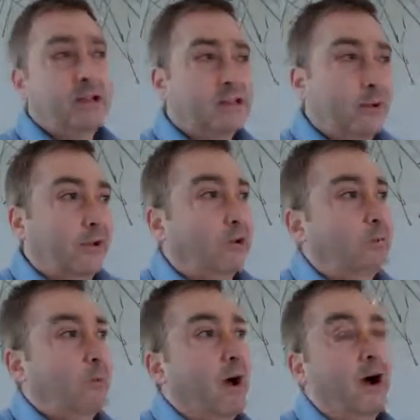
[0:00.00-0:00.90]
So it
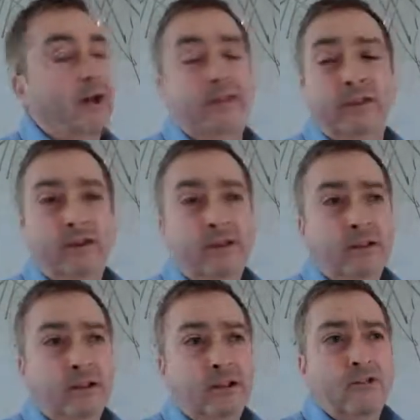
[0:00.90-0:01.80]
could be either
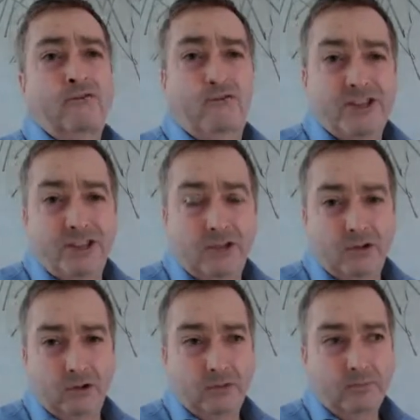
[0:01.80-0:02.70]

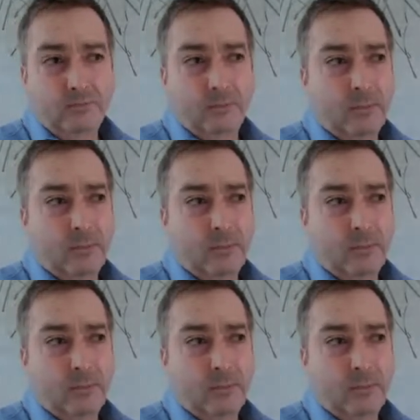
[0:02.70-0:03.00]
physical,